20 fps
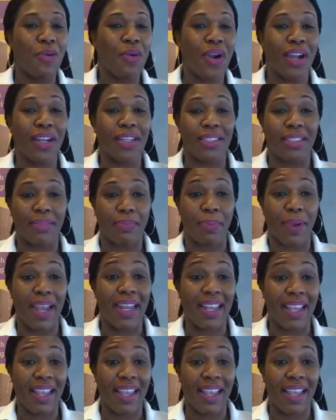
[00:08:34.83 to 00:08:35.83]
you are
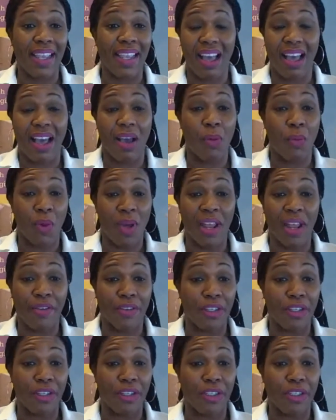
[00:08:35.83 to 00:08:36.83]
spreading
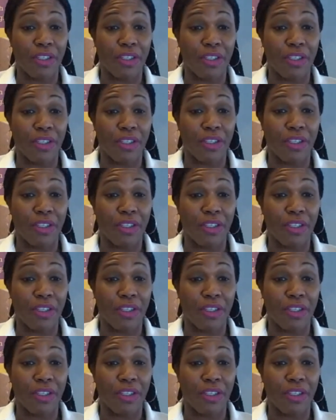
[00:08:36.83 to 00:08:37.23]
whatever